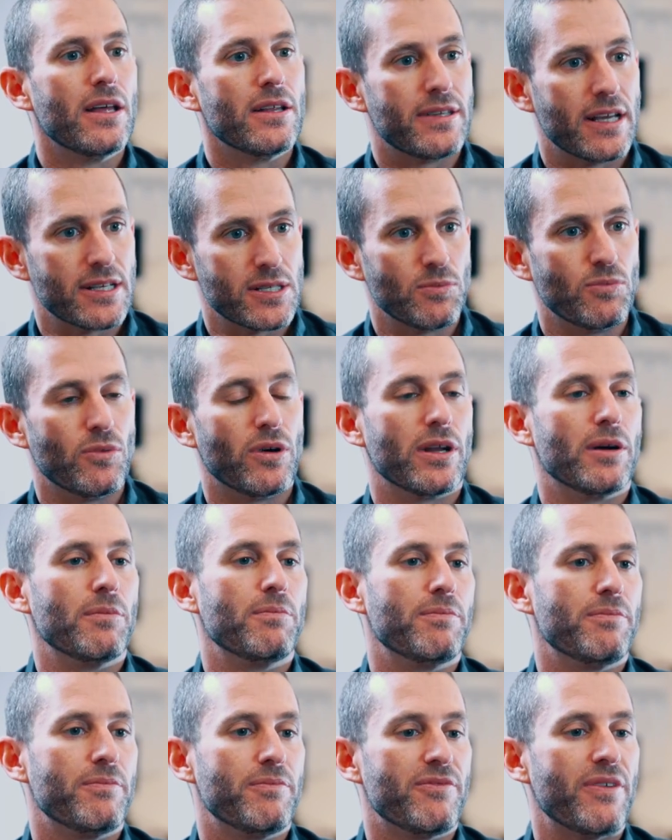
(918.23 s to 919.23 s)
doesn't want
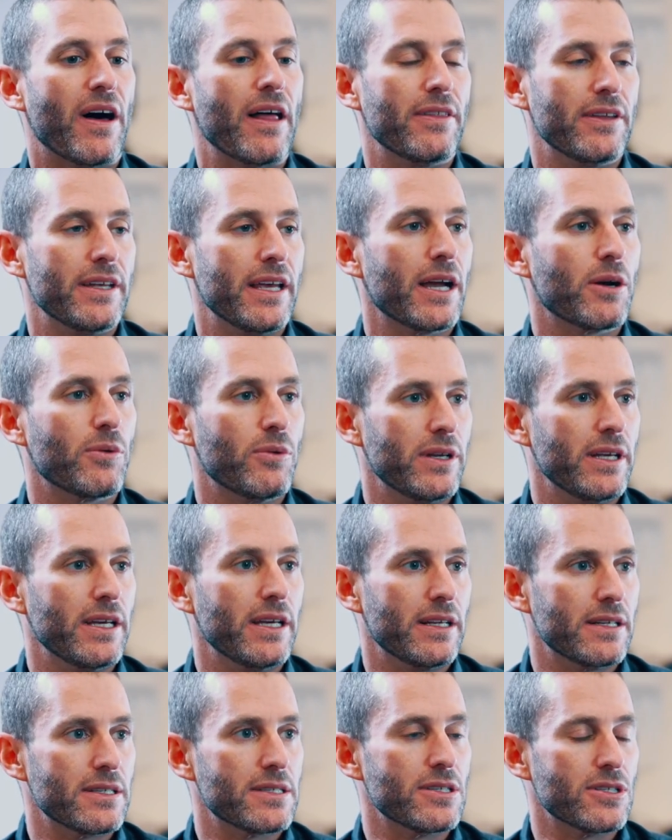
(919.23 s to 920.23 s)
to fund the equity
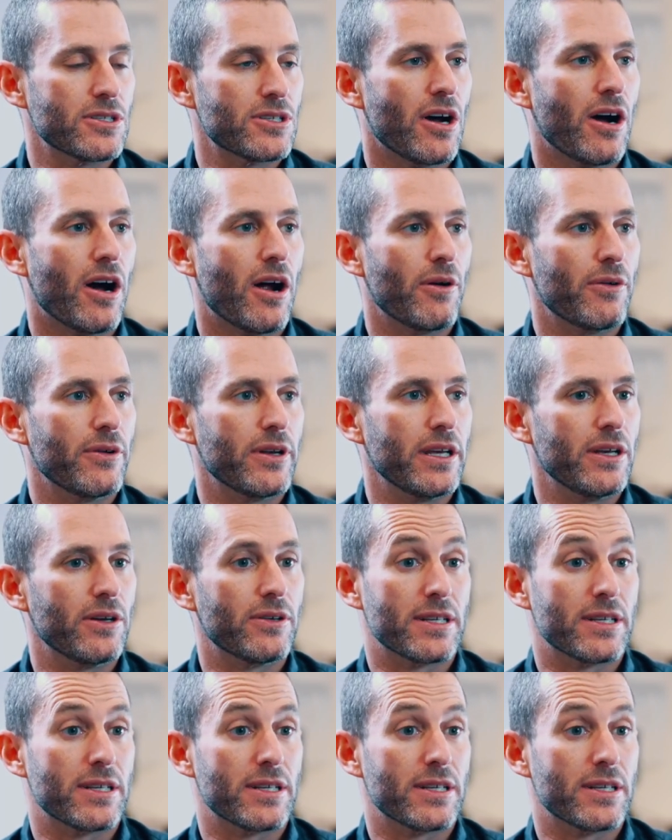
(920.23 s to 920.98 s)
in its entirety